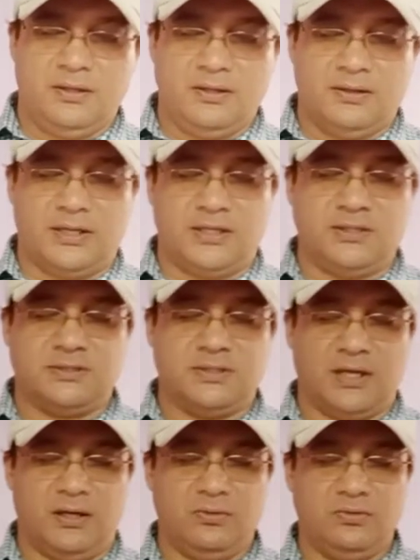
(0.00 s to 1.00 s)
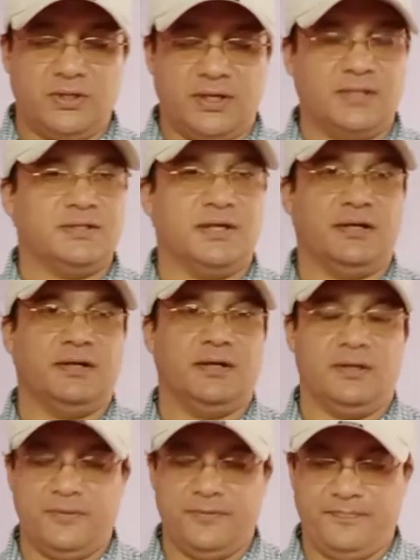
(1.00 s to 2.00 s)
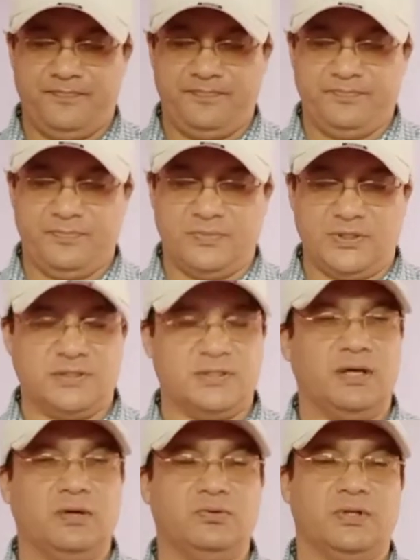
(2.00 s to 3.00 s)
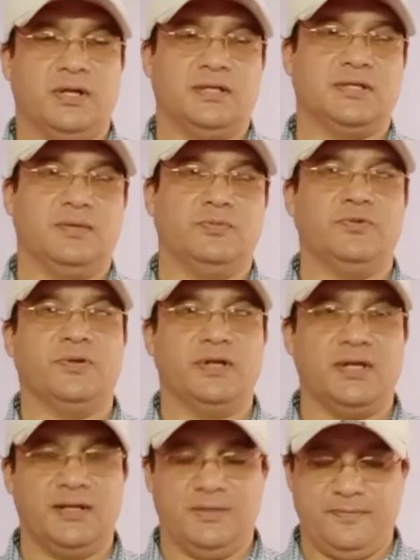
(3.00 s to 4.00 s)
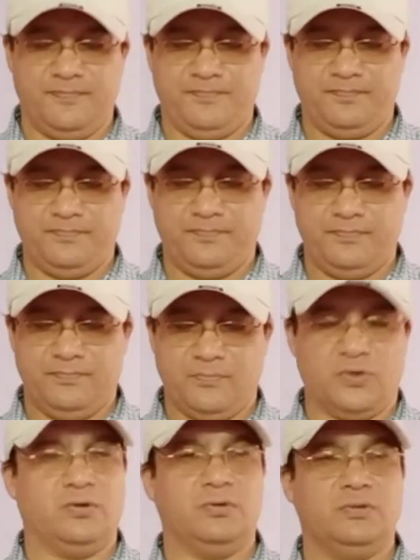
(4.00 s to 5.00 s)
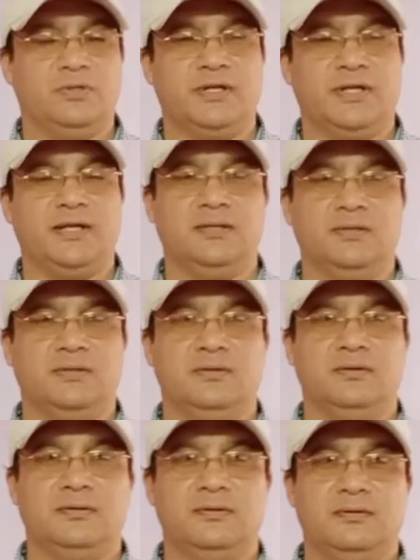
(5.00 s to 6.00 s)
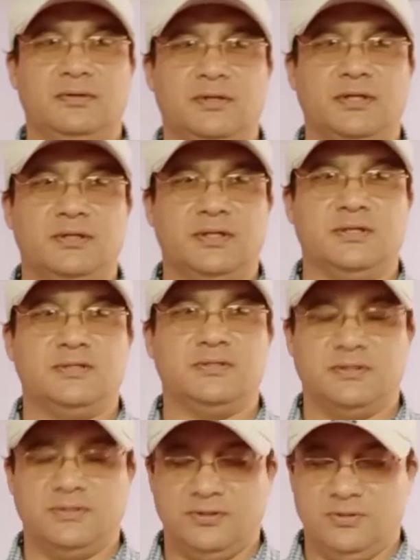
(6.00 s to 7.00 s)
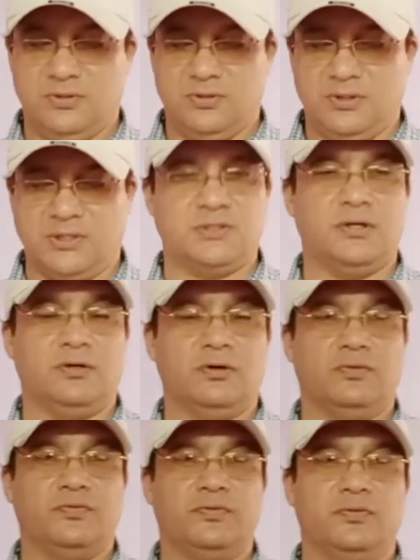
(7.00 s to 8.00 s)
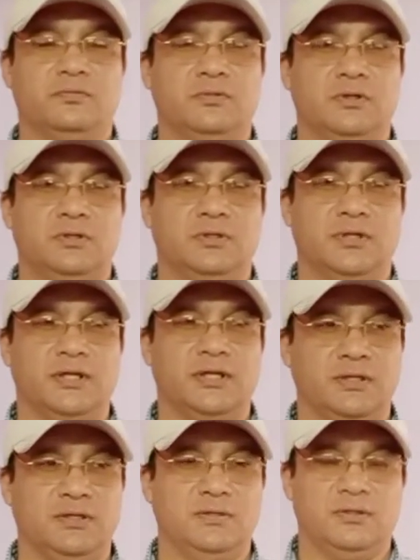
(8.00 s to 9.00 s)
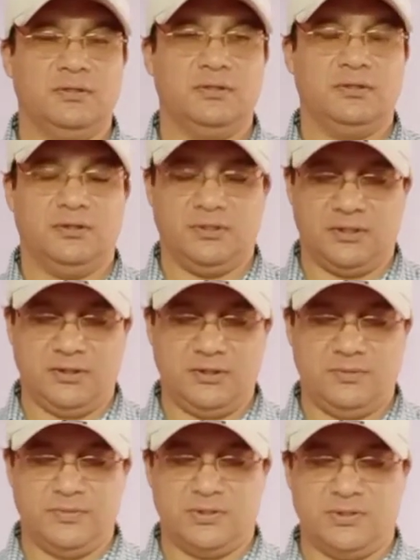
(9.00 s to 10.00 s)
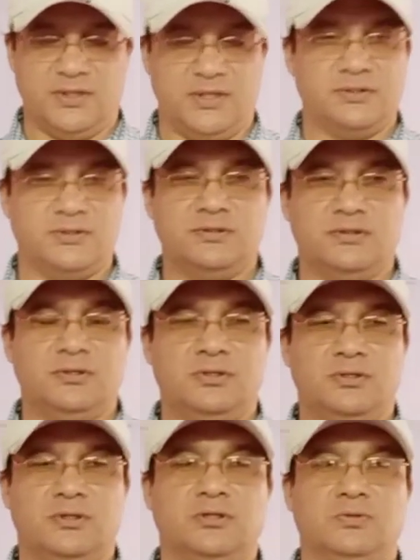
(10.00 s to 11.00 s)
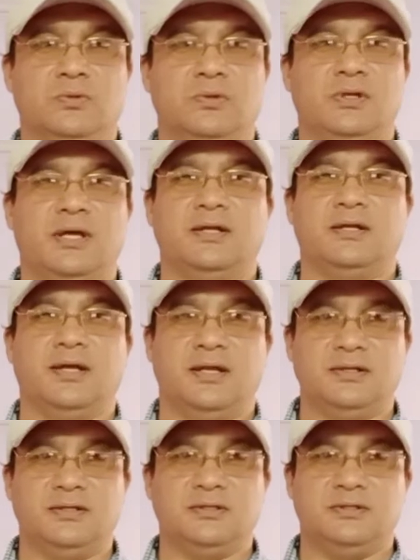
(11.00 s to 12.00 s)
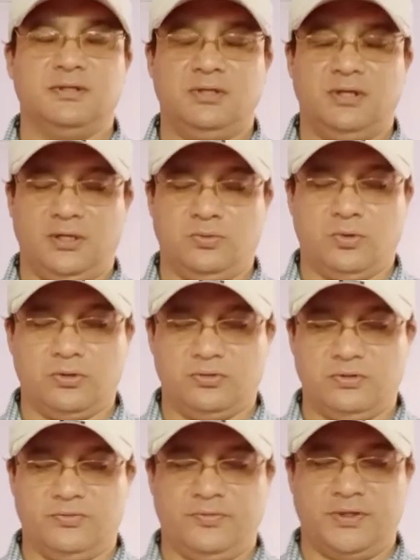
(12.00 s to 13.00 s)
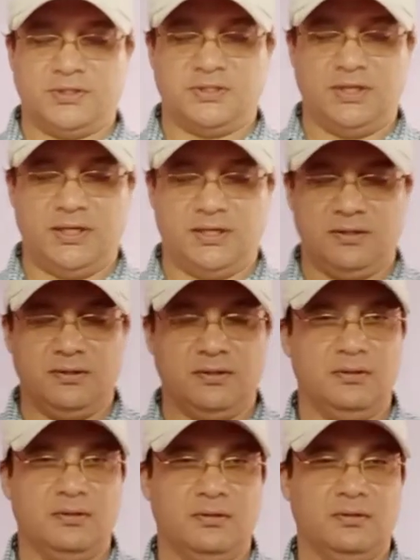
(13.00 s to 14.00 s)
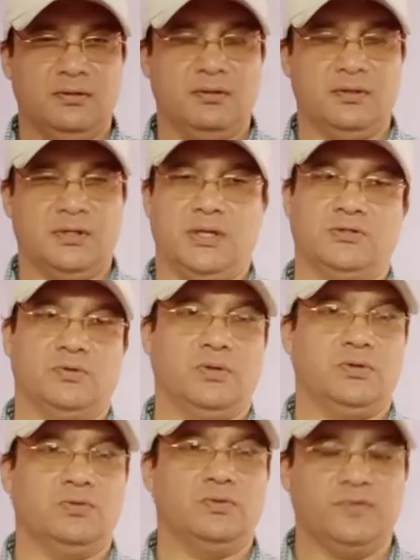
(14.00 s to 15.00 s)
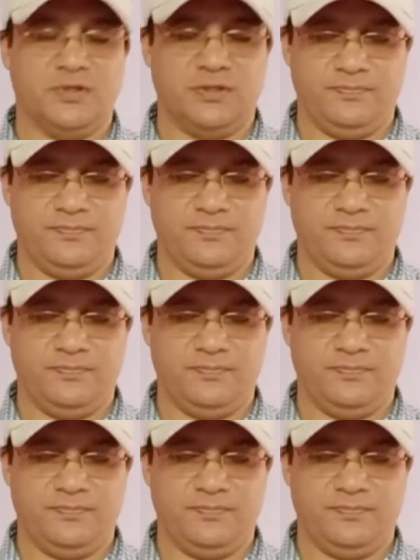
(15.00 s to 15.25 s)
That is how the race ended. This is how the race came to an end. All the nine athletes, instead of running the 100 meter race, they joined hand in hands and walked to the finish line. The race got over.